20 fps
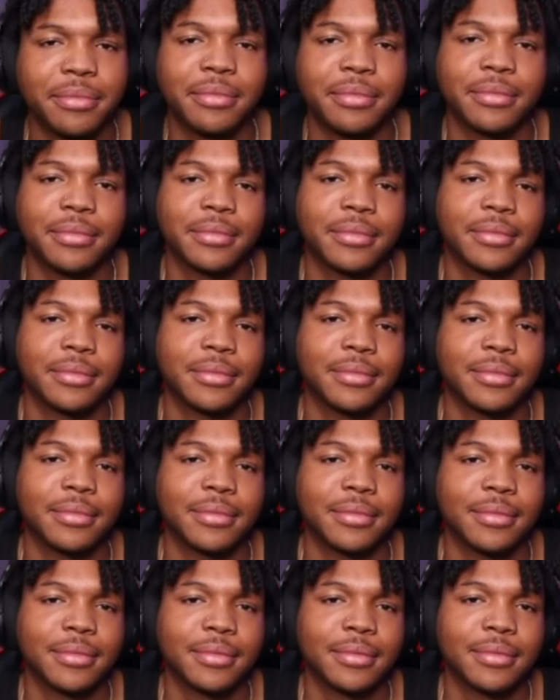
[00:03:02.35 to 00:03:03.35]

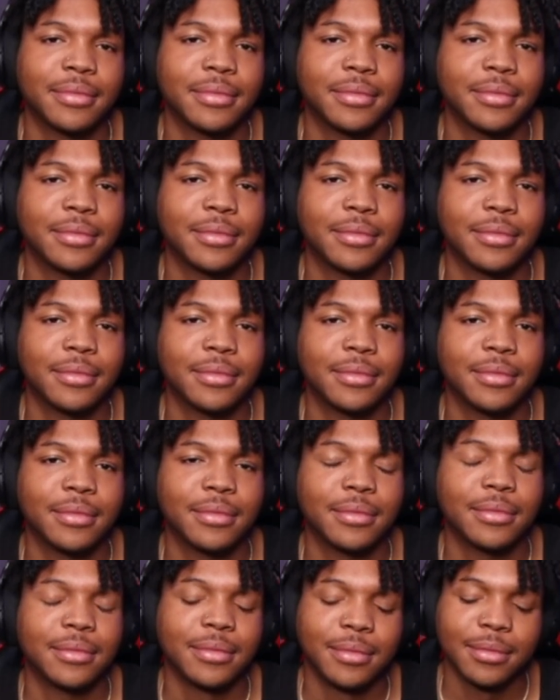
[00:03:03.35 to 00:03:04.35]

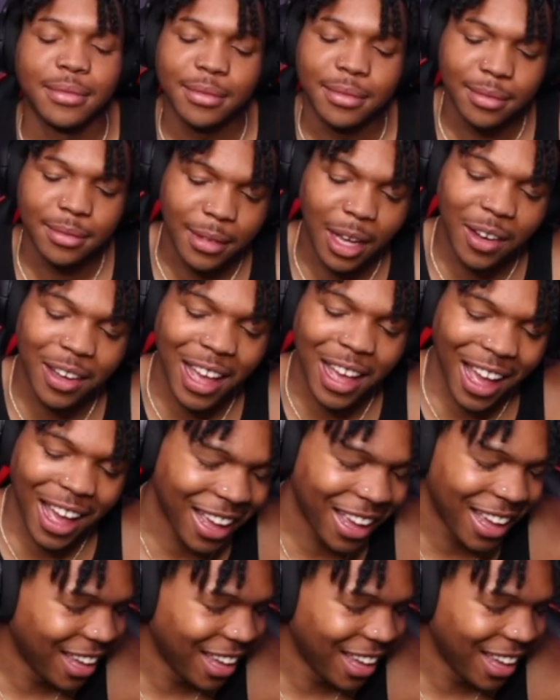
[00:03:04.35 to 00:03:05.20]
[no speech]